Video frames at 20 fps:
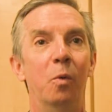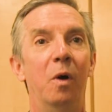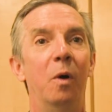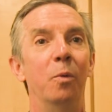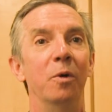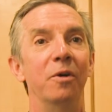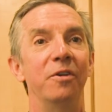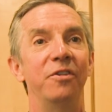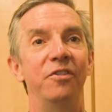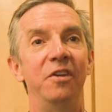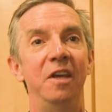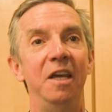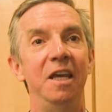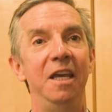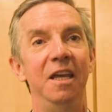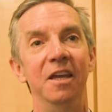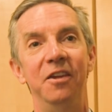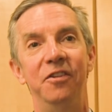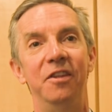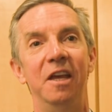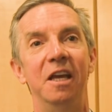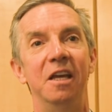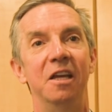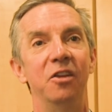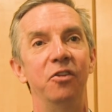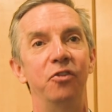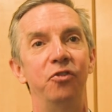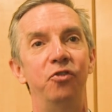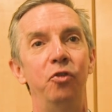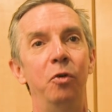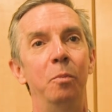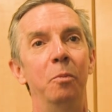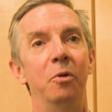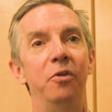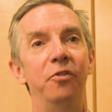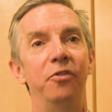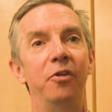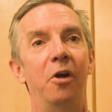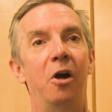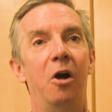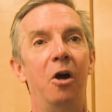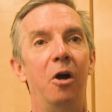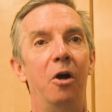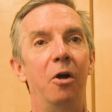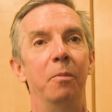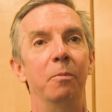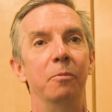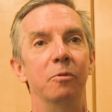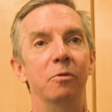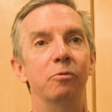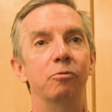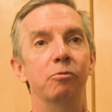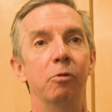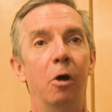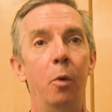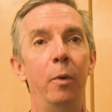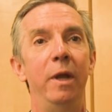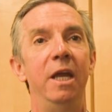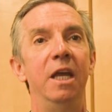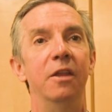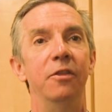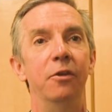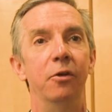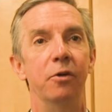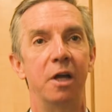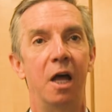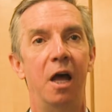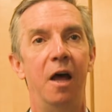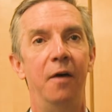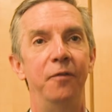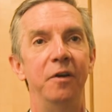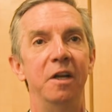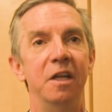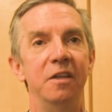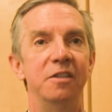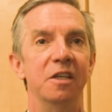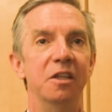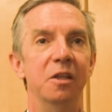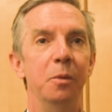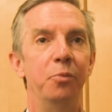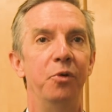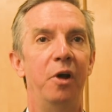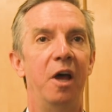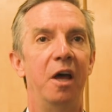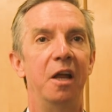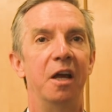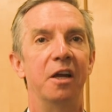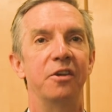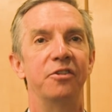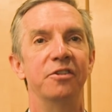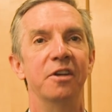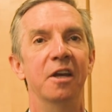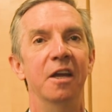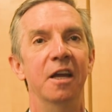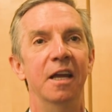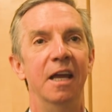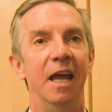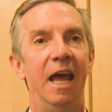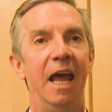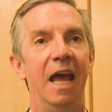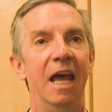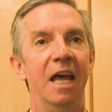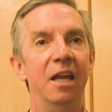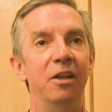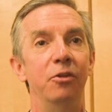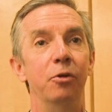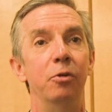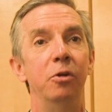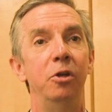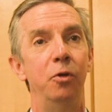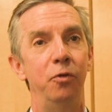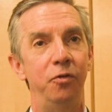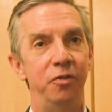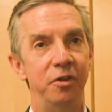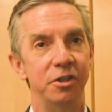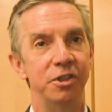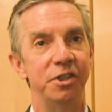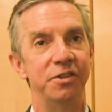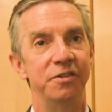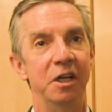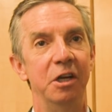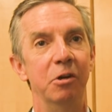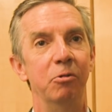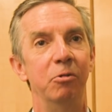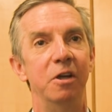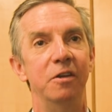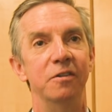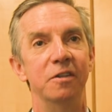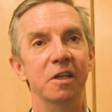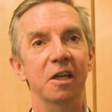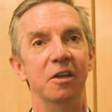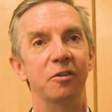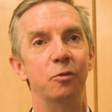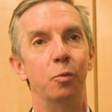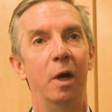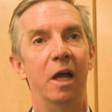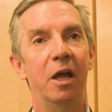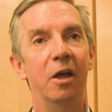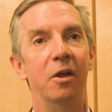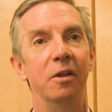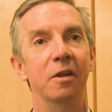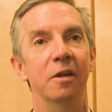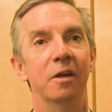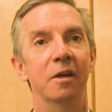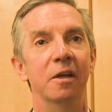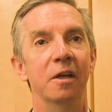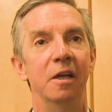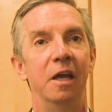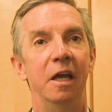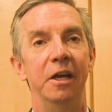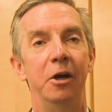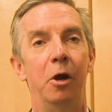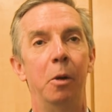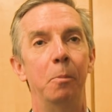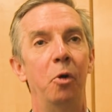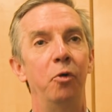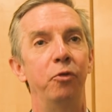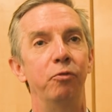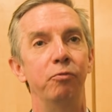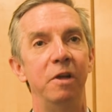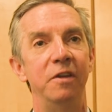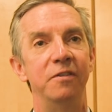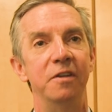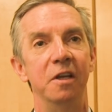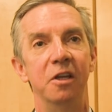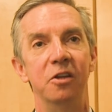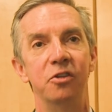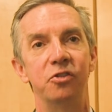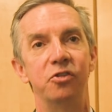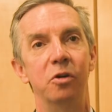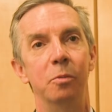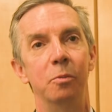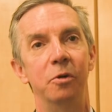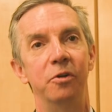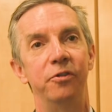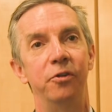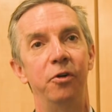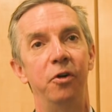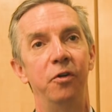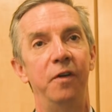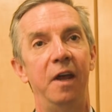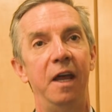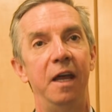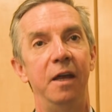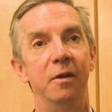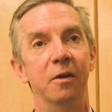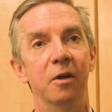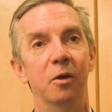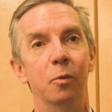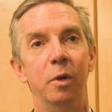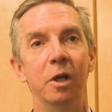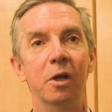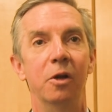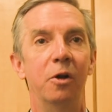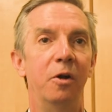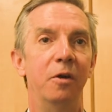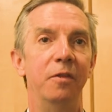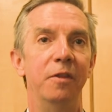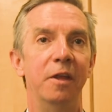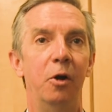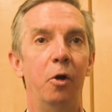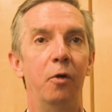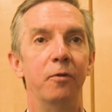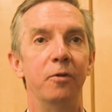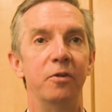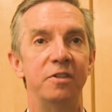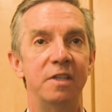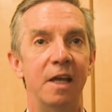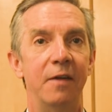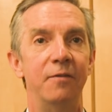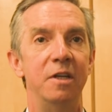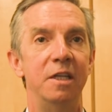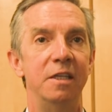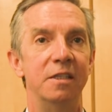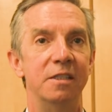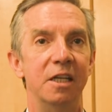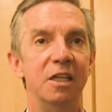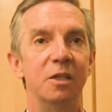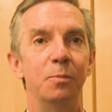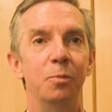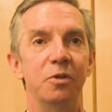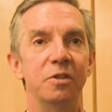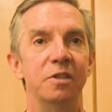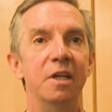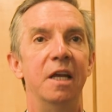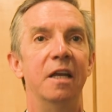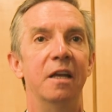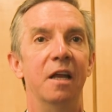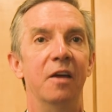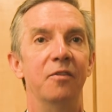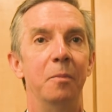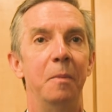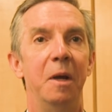what we're seeing is that consumers are growing in their confidence in the products and their usage is increasing as well. In our most recent consumer survey, we learned that over 76% of